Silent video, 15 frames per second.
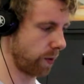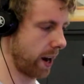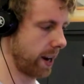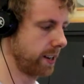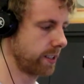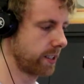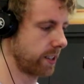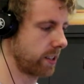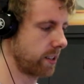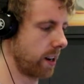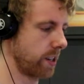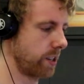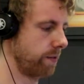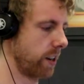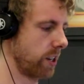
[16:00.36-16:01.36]
grains and
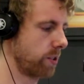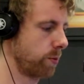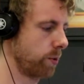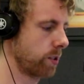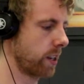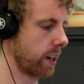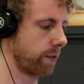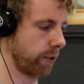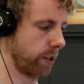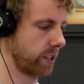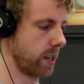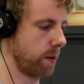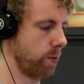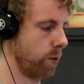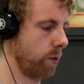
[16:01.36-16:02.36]
starchy vegetables, for
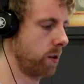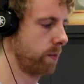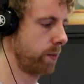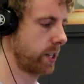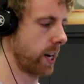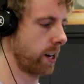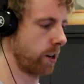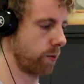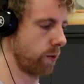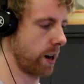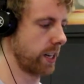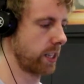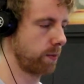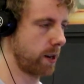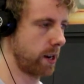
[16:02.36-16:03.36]
example, potato,
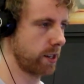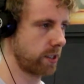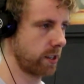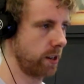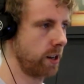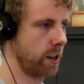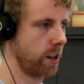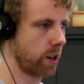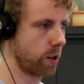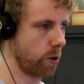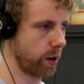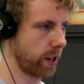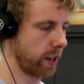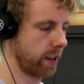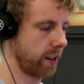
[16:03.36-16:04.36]
rice, pasta,
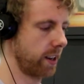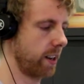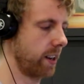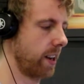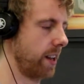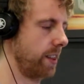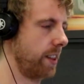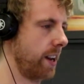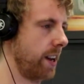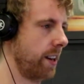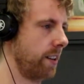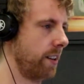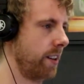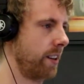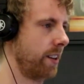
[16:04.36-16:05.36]
cooking it and
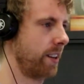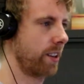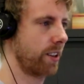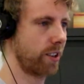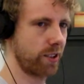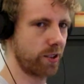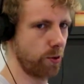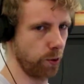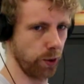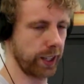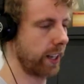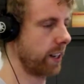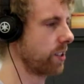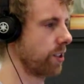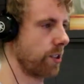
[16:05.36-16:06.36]
then
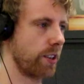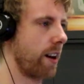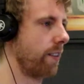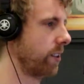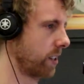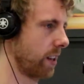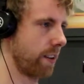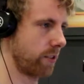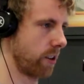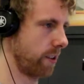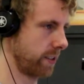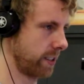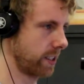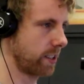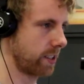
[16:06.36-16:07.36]
cooling it so you could have it as
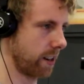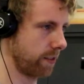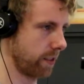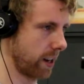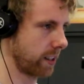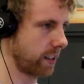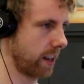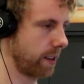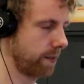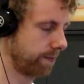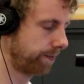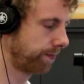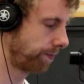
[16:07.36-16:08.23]
leftovers and stuff like that.